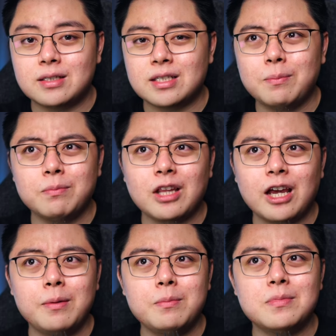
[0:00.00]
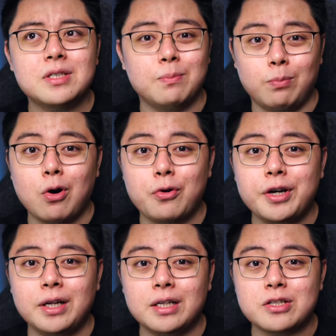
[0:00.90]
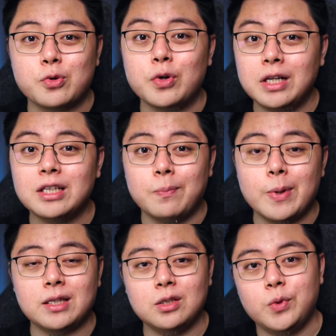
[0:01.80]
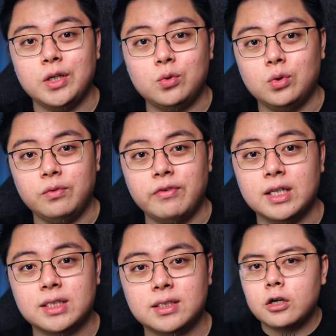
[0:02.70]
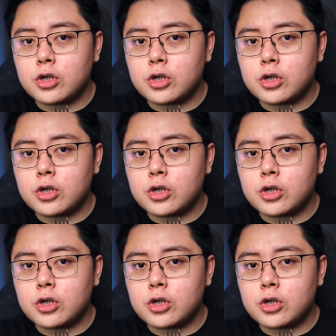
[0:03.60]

Sometimes boring is really the better way to invest.